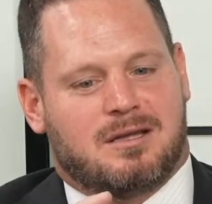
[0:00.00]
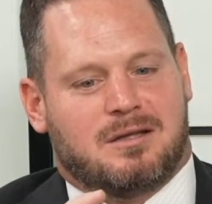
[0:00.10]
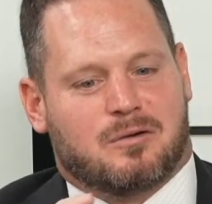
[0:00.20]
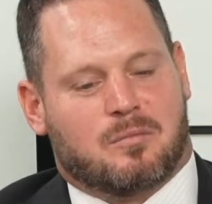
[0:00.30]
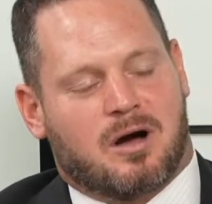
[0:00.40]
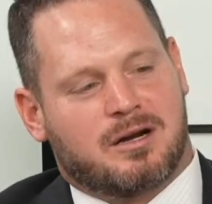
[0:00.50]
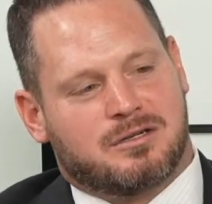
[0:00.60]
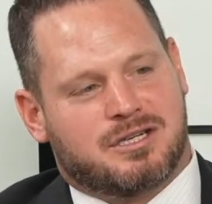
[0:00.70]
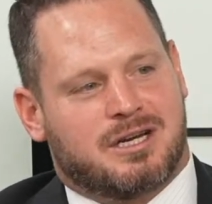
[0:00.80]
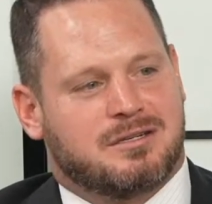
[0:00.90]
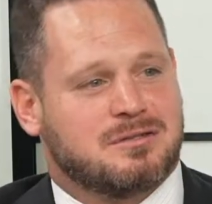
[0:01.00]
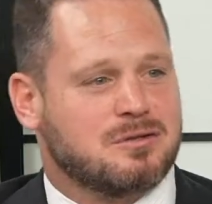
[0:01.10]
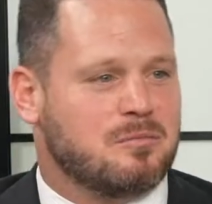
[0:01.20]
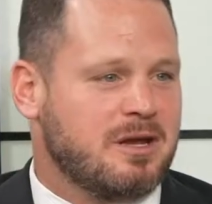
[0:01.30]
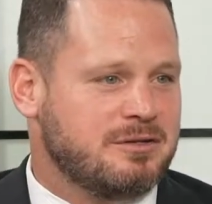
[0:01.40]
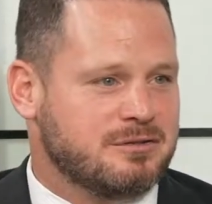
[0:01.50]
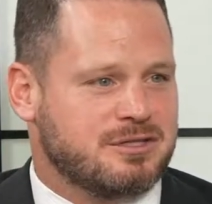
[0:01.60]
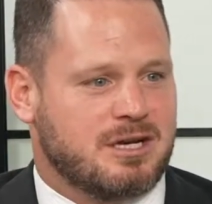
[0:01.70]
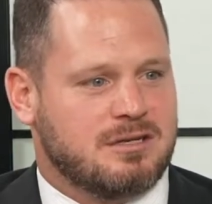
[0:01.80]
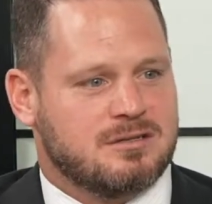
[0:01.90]
either minor changes or major
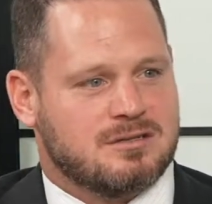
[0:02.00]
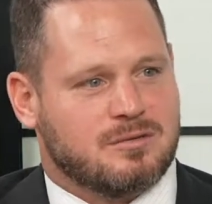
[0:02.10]
changes and